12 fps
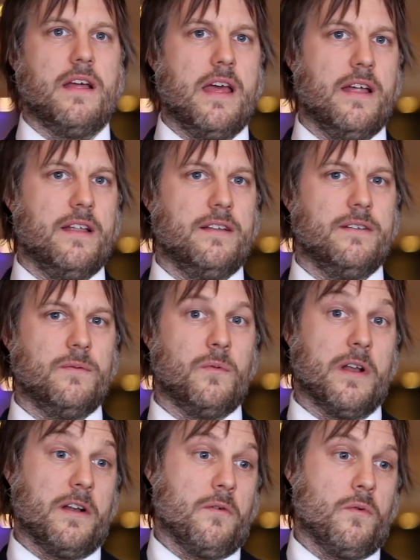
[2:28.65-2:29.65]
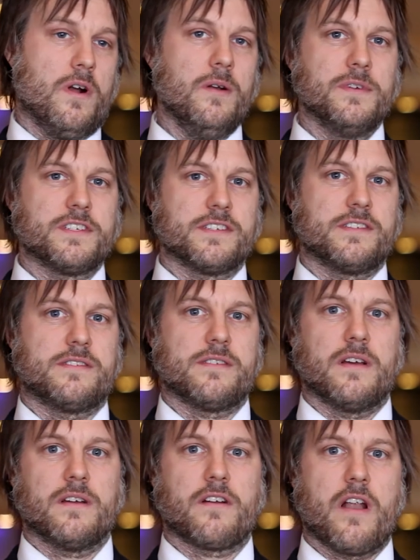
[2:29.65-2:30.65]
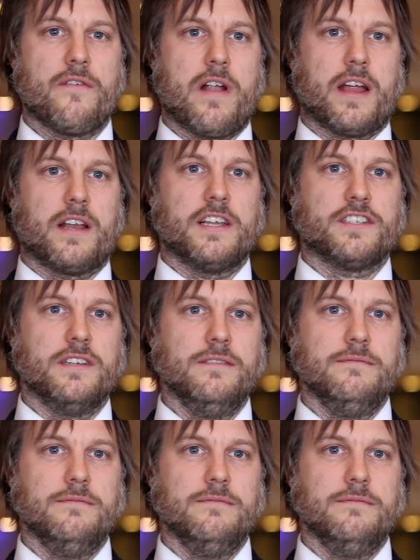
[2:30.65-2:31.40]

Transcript: and won an award, which is a great recognition.